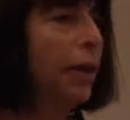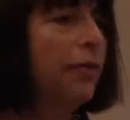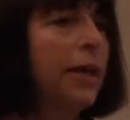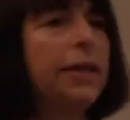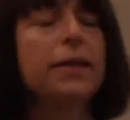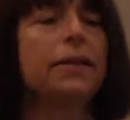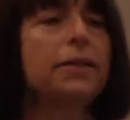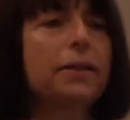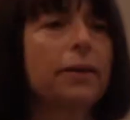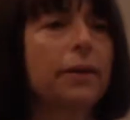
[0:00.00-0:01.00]
that is
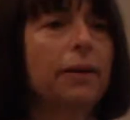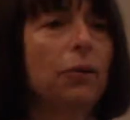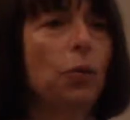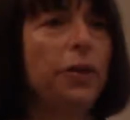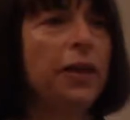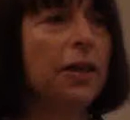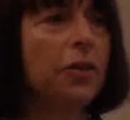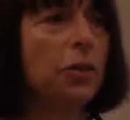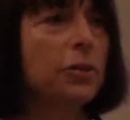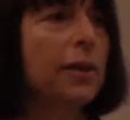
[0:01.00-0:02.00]
within
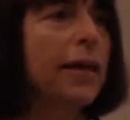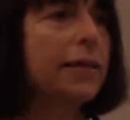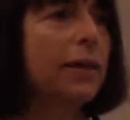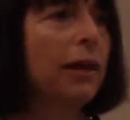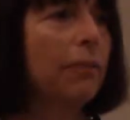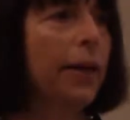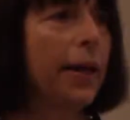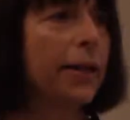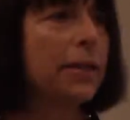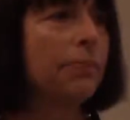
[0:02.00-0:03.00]
those Lexile
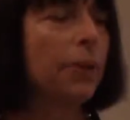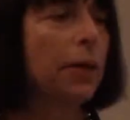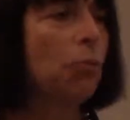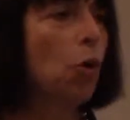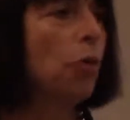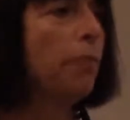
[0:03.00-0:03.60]
bands, but more